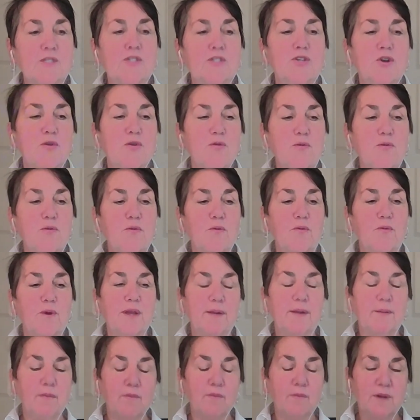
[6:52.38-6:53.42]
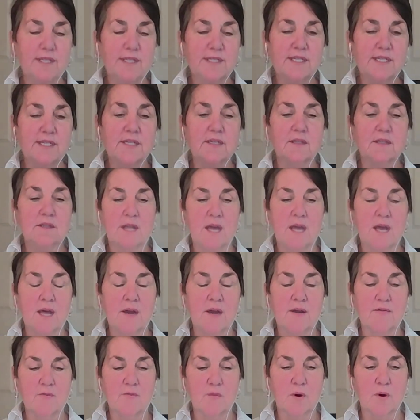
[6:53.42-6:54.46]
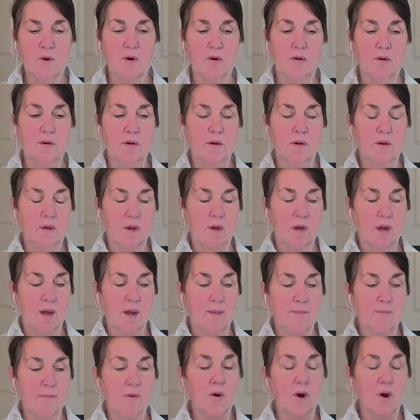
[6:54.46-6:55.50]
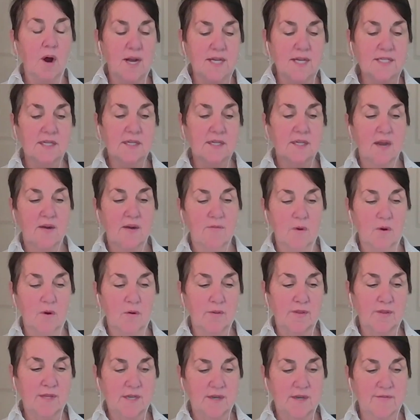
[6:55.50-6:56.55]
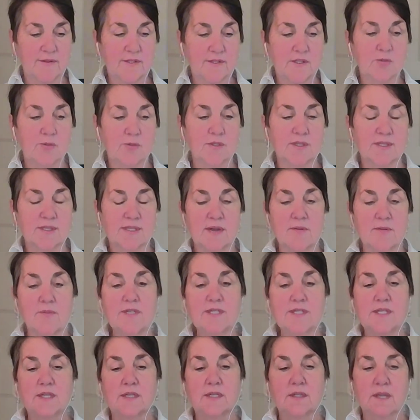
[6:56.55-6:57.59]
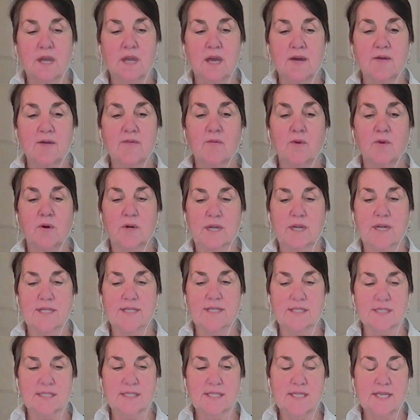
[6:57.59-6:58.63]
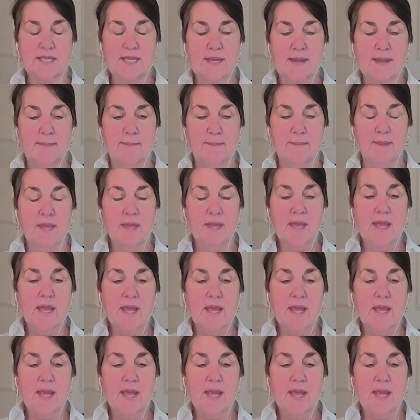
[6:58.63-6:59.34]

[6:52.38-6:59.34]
So we did a lot of work, or I did a lot of work with the individuals. Then we did a lot of work as a team.